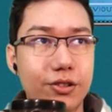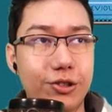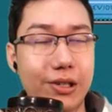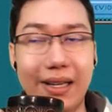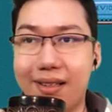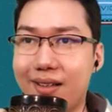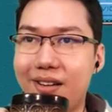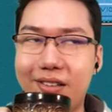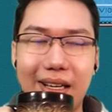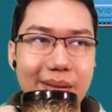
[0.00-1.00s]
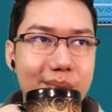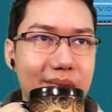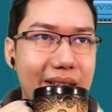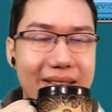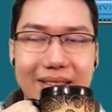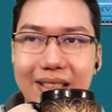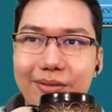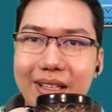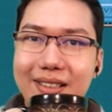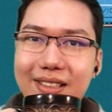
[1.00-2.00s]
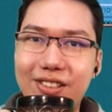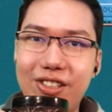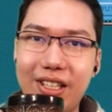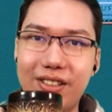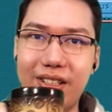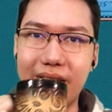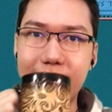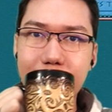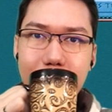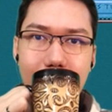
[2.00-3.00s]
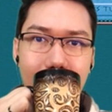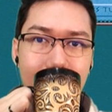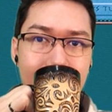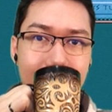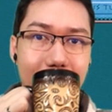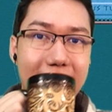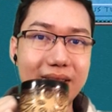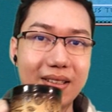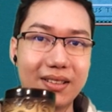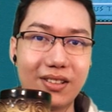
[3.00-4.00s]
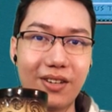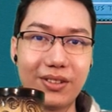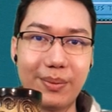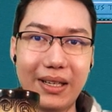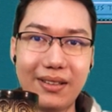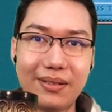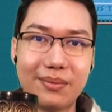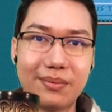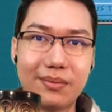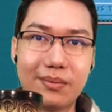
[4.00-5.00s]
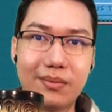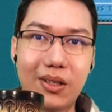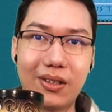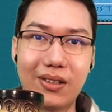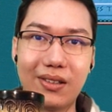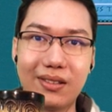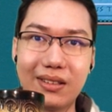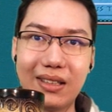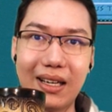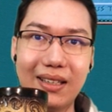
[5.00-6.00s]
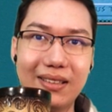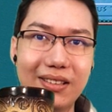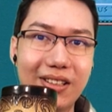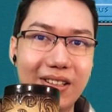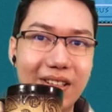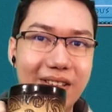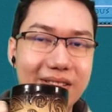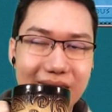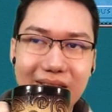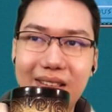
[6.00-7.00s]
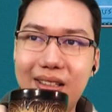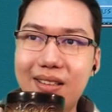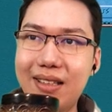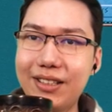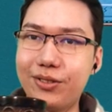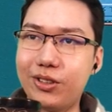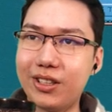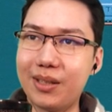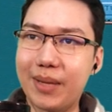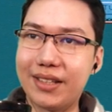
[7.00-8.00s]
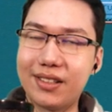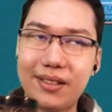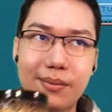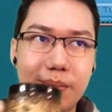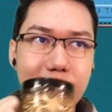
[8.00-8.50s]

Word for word: Trade. Okay. Let's see if anything's changed here. Manson is off to bed? Or... Yeah, you gotta go. Thanks for joining, Manson.